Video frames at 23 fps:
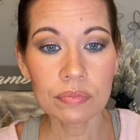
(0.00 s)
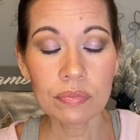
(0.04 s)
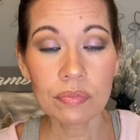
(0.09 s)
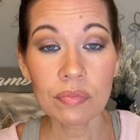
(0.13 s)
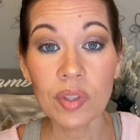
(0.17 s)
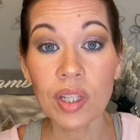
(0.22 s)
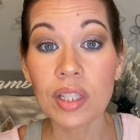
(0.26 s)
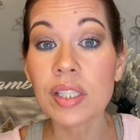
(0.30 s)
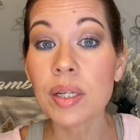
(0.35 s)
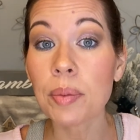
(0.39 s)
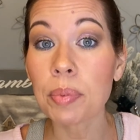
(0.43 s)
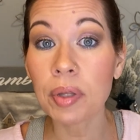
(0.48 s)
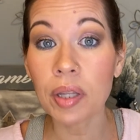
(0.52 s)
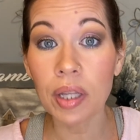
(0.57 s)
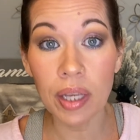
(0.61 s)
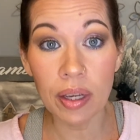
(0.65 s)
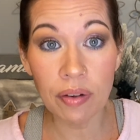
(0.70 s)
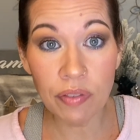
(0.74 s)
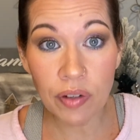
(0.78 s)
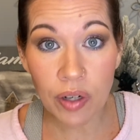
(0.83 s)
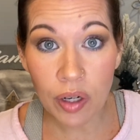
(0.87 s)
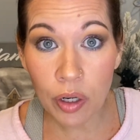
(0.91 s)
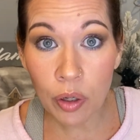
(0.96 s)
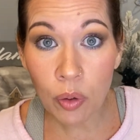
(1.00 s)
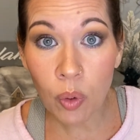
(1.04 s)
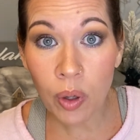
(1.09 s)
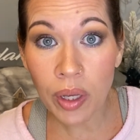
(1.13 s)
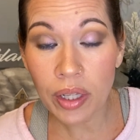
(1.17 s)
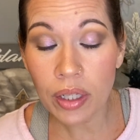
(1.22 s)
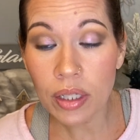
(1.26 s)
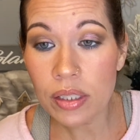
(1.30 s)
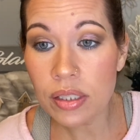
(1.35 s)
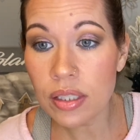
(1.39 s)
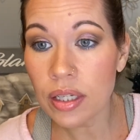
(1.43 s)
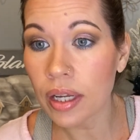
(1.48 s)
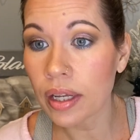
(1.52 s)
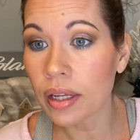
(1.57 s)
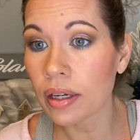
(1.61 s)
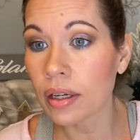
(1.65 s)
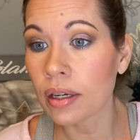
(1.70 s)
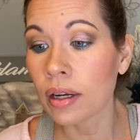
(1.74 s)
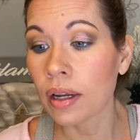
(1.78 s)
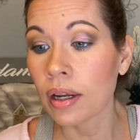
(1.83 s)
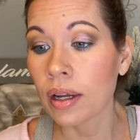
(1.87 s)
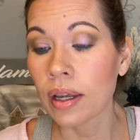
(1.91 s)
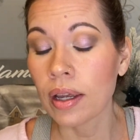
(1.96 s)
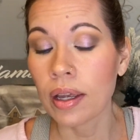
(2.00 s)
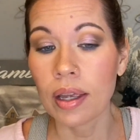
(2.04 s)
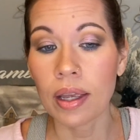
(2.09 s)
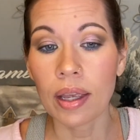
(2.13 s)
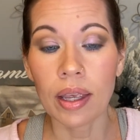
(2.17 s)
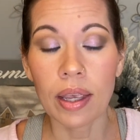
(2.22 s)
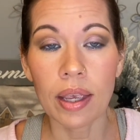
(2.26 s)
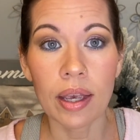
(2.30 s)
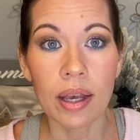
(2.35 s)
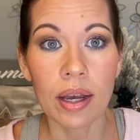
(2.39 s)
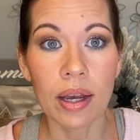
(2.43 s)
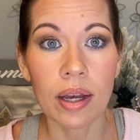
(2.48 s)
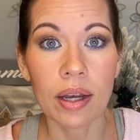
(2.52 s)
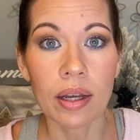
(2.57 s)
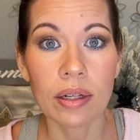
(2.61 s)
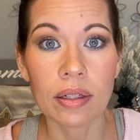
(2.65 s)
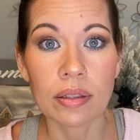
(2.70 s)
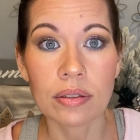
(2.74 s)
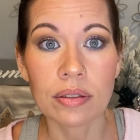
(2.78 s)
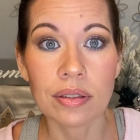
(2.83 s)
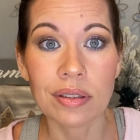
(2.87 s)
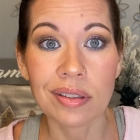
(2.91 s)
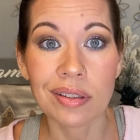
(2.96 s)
Typically have very oily skin, and